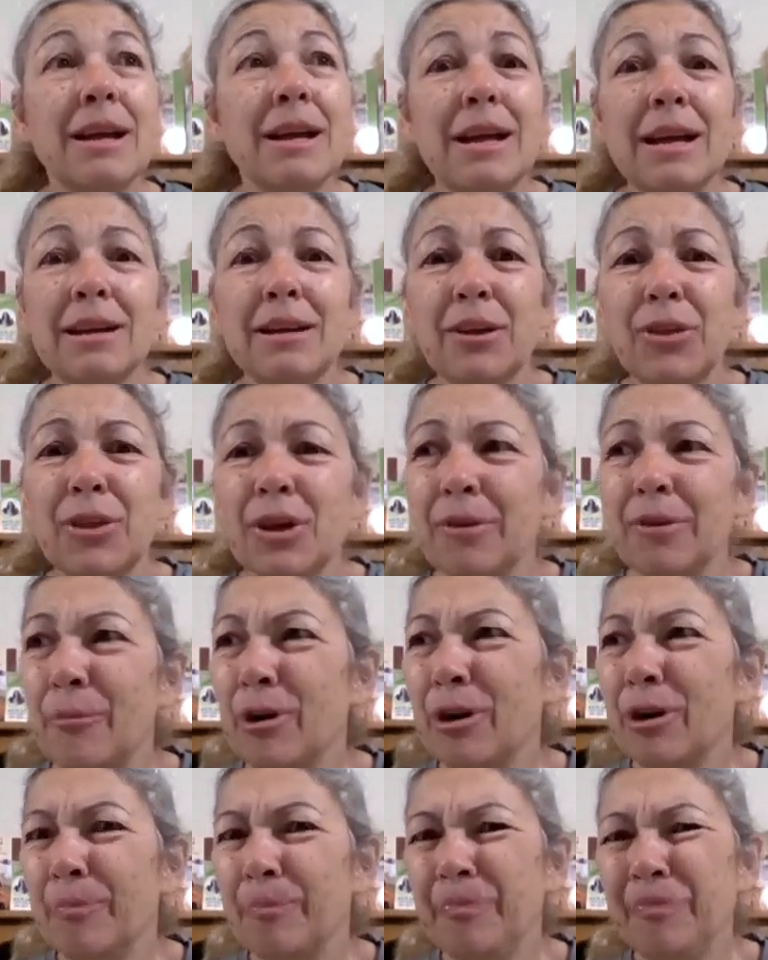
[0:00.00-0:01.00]
And I thought,
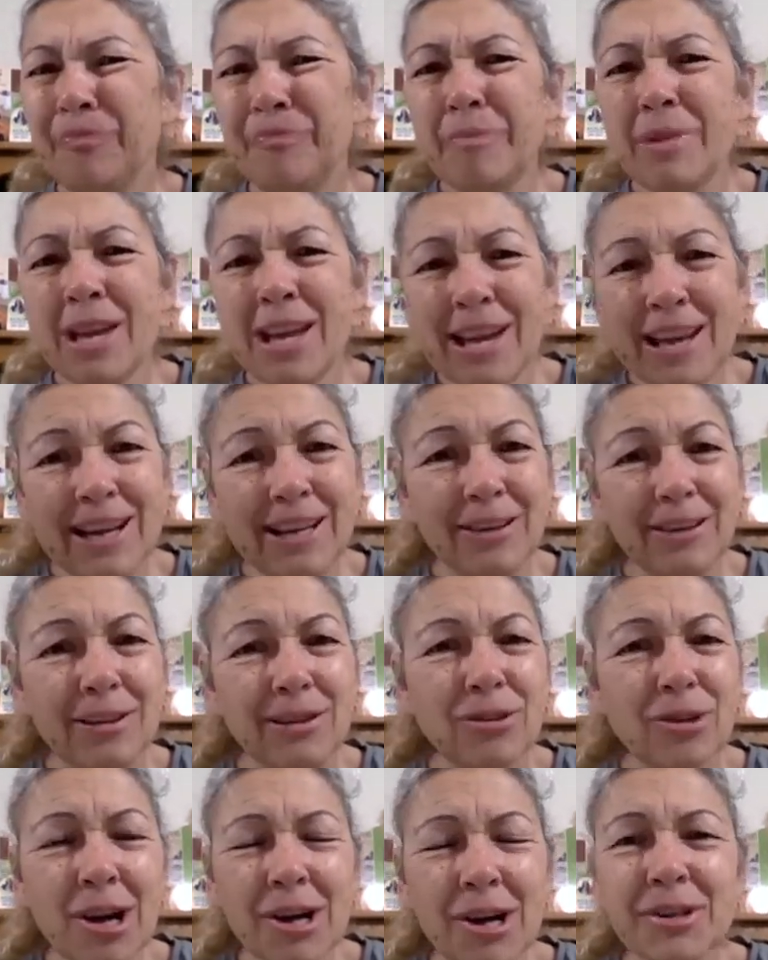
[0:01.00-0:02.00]
wow, man,
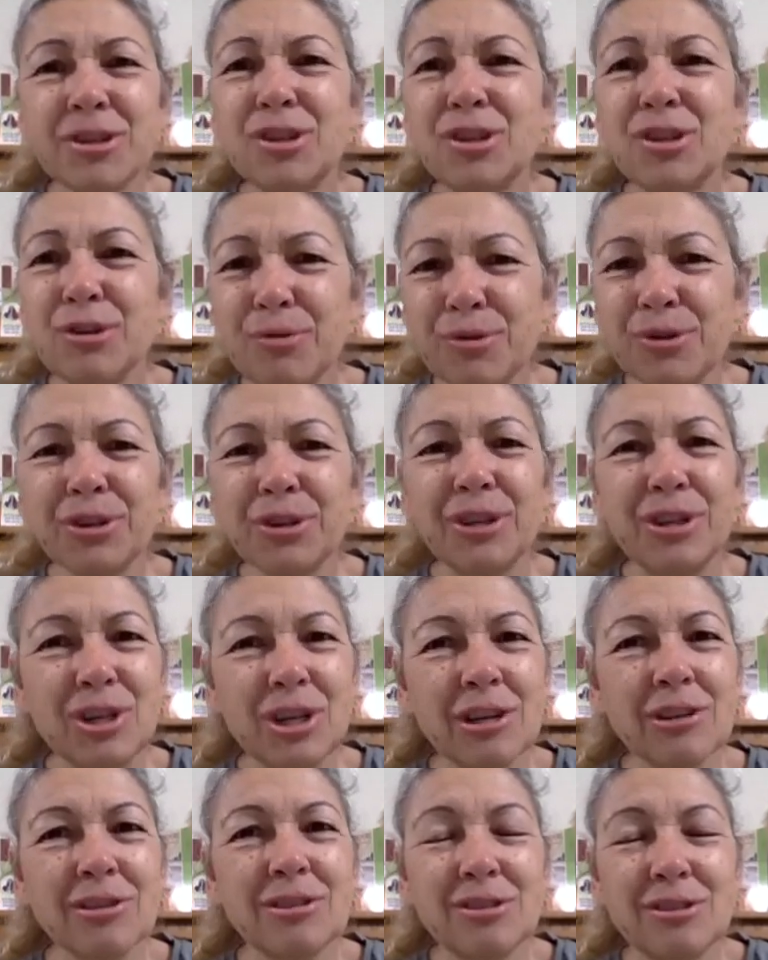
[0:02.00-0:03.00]
dogs usually
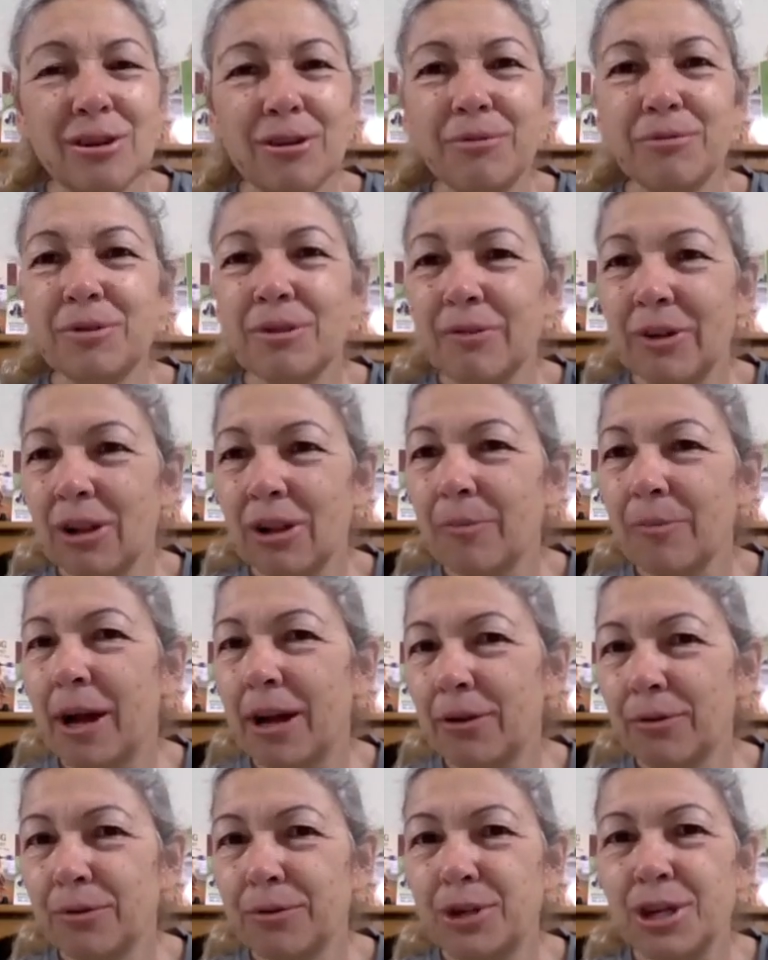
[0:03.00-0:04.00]
just don't develop
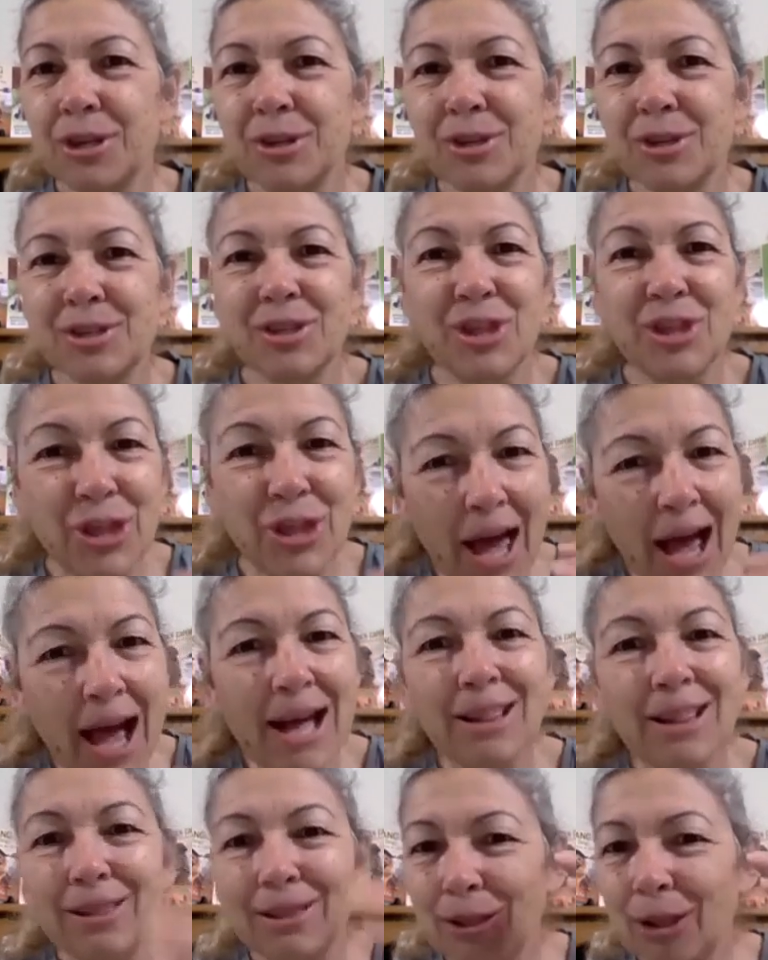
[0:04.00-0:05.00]
allergies that
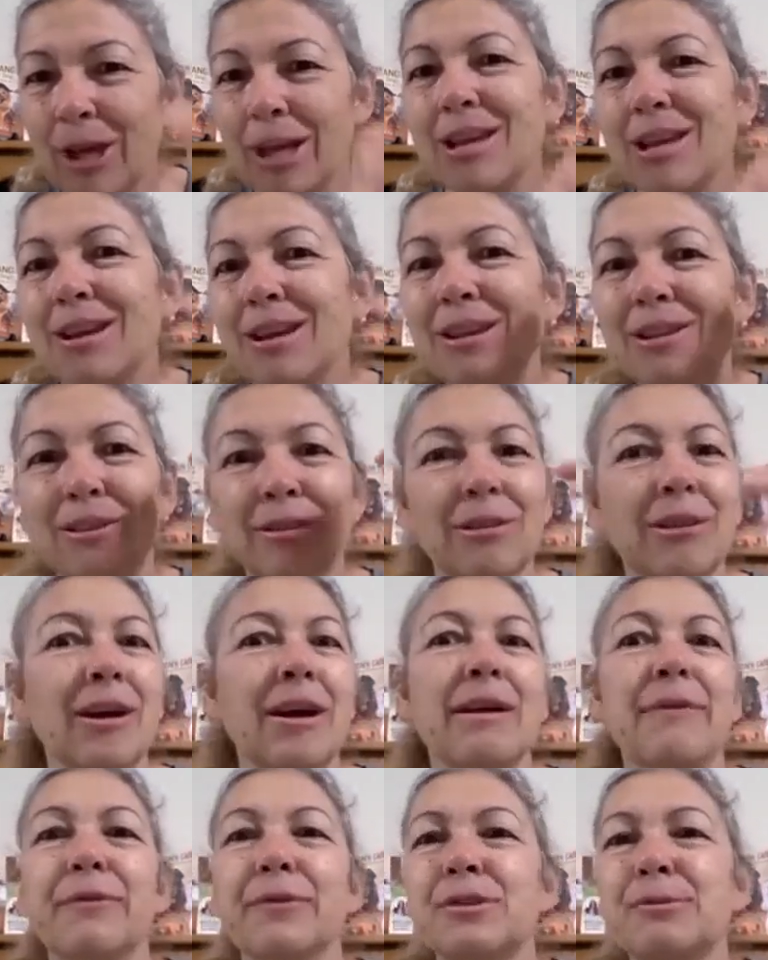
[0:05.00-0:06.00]
late in
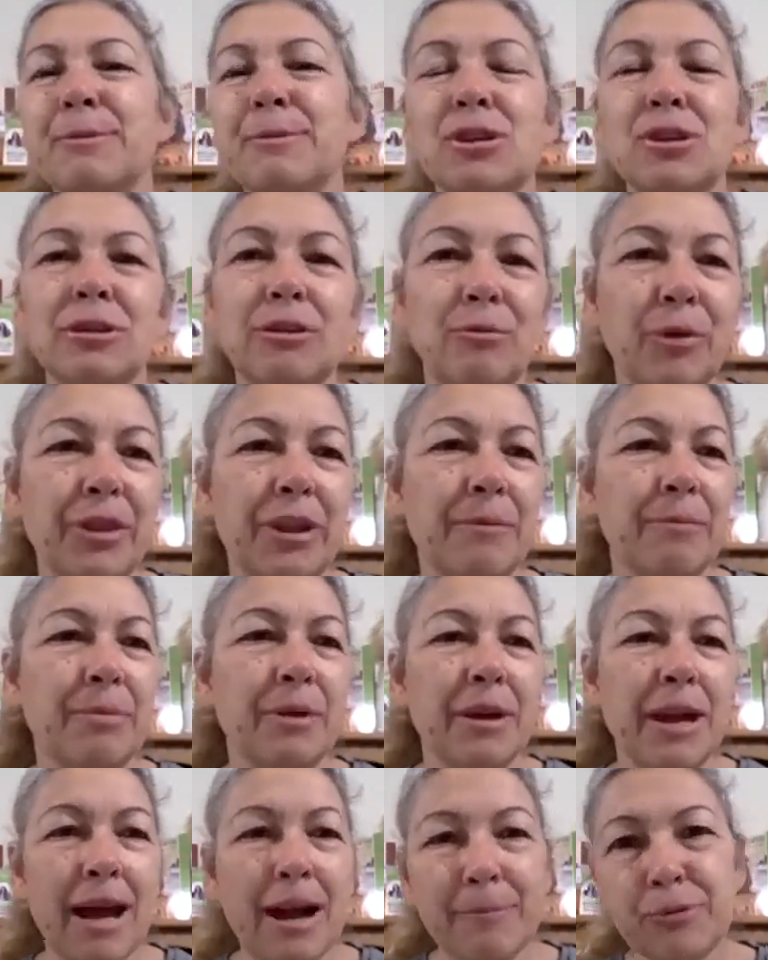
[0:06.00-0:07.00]
life, especially when they've
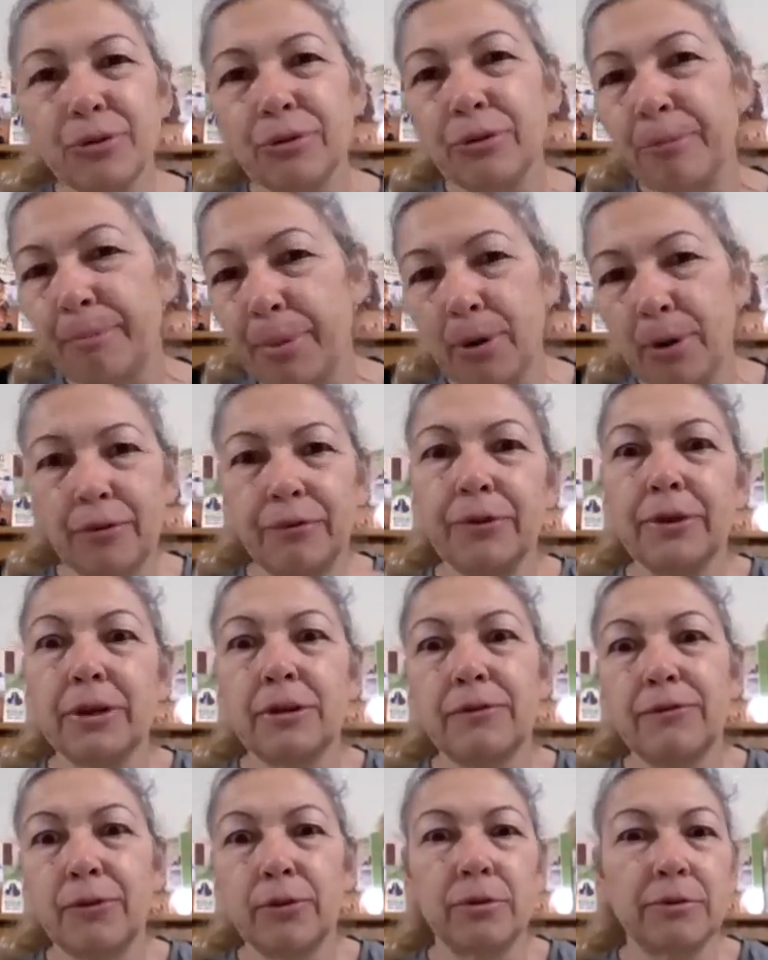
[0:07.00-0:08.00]
been absolutely perfect
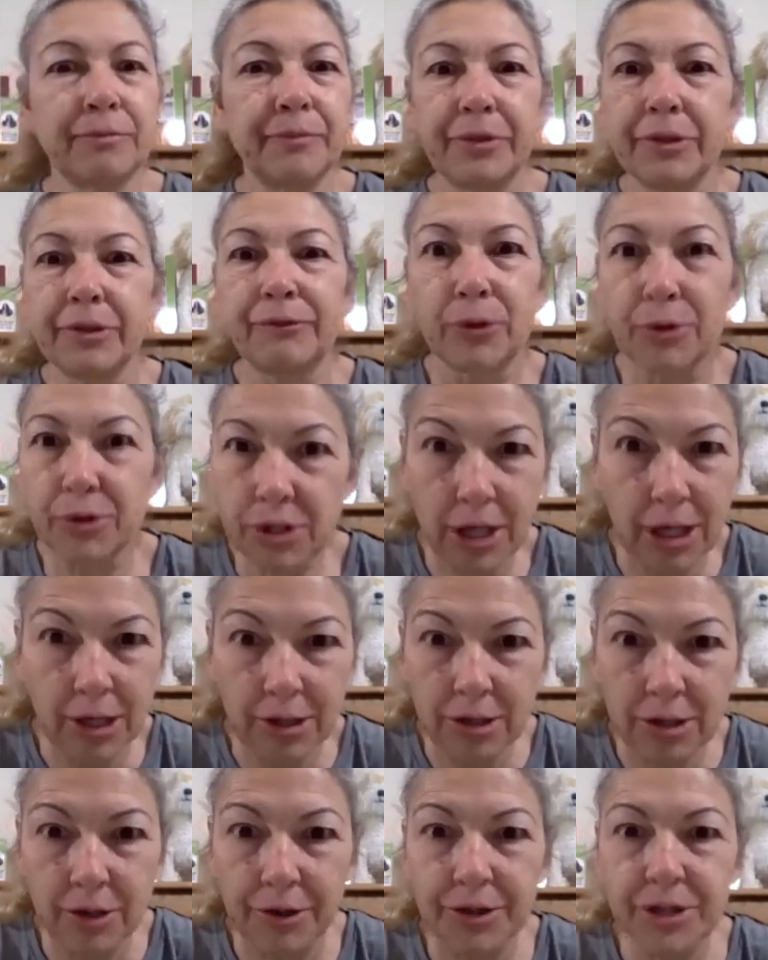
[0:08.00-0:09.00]
for the first 10
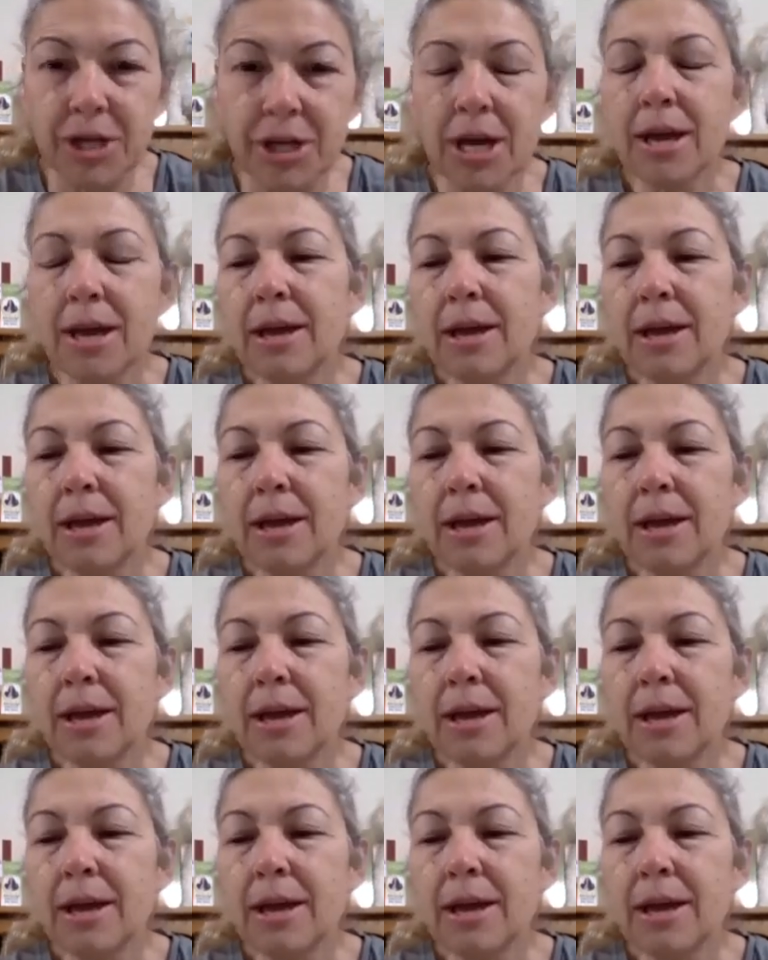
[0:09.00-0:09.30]
years.